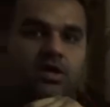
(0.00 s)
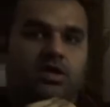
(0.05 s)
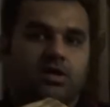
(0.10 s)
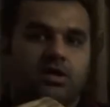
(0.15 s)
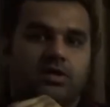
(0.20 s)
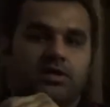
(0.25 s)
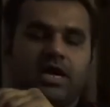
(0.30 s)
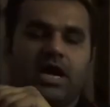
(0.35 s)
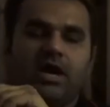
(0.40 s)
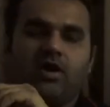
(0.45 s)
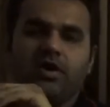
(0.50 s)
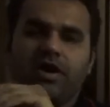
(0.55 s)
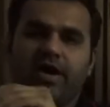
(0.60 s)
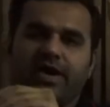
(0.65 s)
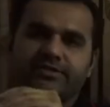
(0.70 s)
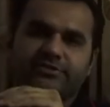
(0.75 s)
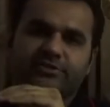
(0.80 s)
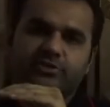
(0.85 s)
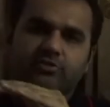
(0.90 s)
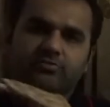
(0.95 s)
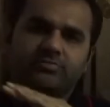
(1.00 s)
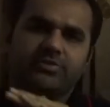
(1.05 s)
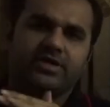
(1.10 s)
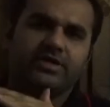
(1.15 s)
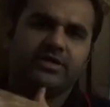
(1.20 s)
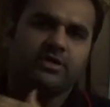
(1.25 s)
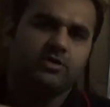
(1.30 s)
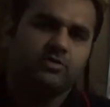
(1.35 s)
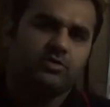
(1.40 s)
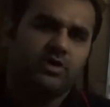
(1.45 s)
Now assume
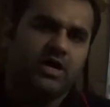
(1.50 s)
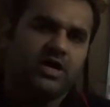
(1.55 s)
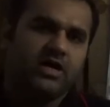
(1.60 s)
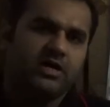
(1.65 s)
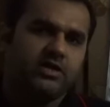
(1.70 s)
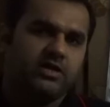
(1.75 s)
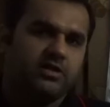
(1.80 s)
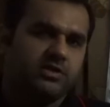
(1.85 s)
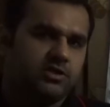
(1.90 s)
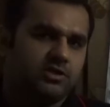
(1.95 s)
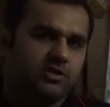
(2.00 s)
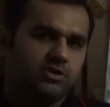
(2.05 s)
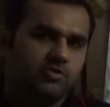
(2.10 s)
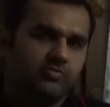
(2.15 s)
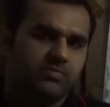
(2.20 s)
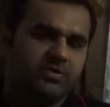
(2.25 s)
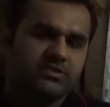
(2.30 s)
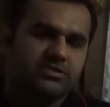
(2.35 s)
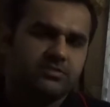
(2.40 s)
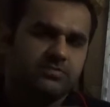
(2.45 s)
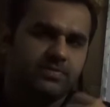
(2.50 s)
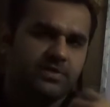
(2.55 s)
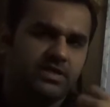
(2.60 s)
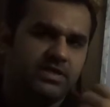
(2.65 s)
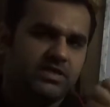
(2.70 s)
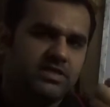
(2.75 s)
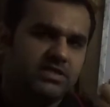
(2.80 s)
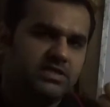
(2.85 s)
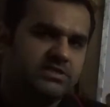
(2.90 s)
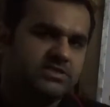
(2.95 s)
that you must
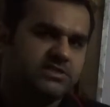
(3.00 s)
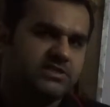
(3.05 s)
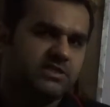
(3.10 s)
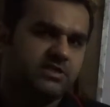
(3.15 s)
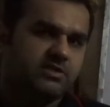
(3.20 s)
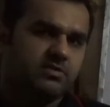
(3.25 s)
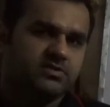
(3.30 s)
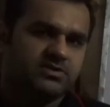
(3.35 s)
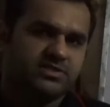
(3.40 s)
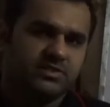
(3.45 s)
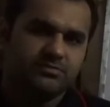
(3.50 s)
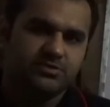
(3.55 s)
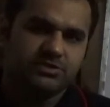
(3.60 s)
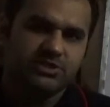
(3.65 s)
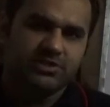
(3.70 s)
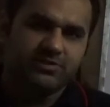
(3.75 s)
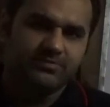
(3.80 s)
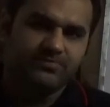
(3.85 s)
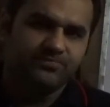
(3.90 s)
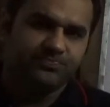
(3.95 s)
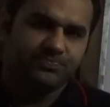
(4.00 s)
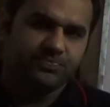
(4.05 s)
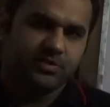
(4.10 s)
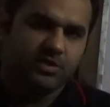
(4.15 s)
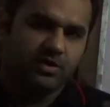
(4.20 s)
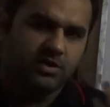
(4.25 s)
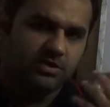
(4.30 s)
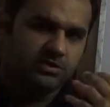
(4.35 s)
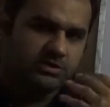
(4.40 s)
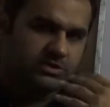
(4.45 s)
be sitting on some chair,
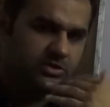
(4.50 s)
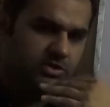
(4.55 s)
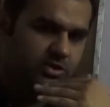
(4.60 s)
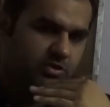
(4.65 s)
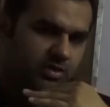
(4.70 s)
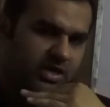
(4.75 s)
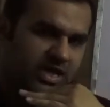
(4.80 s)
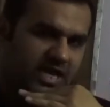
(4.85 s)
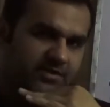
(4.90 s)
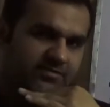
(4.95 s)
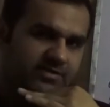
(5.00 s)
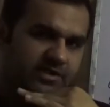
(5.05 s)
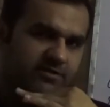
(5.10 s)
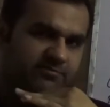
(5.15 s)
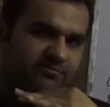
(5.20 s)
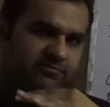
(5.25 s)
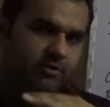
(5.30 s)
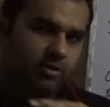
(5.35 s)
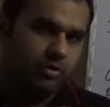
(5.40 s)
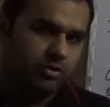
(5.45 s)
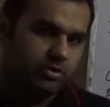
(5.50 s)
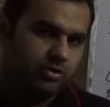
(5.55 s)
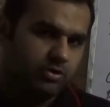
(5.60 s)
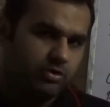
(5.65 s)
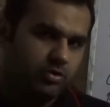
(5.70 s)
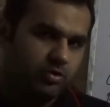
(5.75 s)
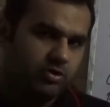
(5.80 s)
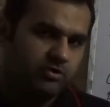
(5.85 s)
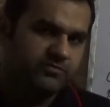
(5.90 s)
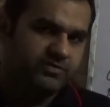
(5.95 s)
so you are having a floor
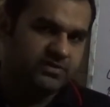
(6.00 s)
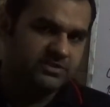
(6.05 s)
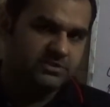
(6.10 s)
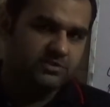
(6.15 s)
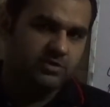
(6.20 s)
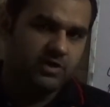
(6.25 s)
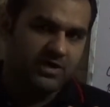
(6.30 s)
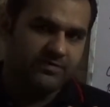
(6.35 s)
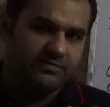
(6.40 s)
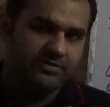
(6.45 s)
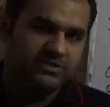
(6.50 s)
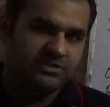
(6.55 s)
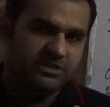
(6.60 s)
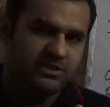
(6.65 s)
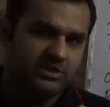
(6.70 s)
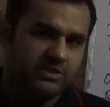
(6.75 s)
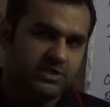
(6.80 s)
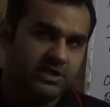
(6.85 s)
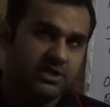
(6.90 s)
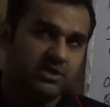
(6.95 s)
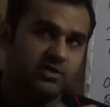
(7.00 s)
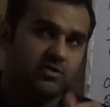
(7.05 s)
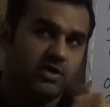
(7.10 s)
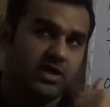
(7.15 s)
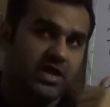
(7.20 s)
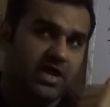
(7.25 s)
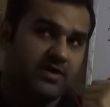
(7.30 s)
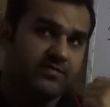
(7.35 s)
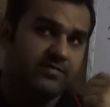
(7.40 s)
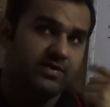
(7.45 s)
on which you have a chair and you
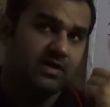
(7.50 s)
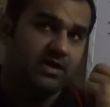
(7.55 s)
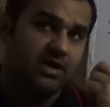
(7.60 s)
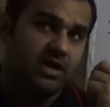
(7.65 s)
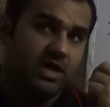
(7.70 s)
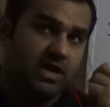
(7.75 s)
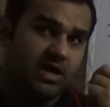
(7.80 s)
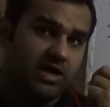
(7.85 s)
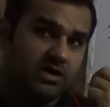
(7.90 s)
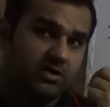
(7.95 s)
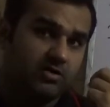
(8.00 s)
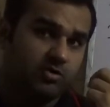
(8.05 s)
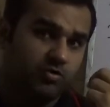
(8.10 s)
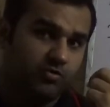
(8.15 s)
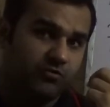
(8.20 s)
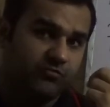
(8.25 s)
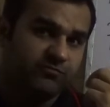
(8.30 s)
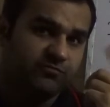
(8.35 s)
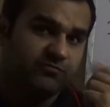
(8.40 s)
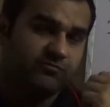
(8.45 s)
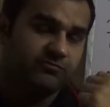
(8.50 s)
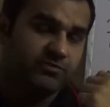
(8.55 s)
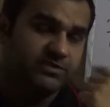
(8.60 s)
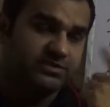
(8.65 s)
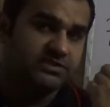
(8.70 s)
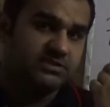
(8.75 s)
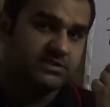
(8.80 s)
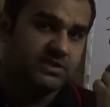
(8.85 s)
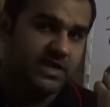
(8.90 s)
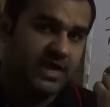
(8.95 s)
are having a roof
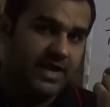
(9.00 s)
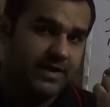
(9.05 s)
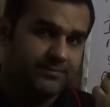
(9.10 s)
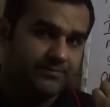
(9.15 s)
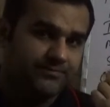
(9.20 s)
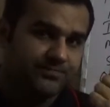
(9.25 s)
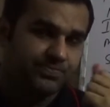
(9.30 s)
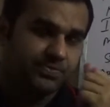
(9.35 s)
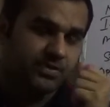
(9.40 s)
which is a cap.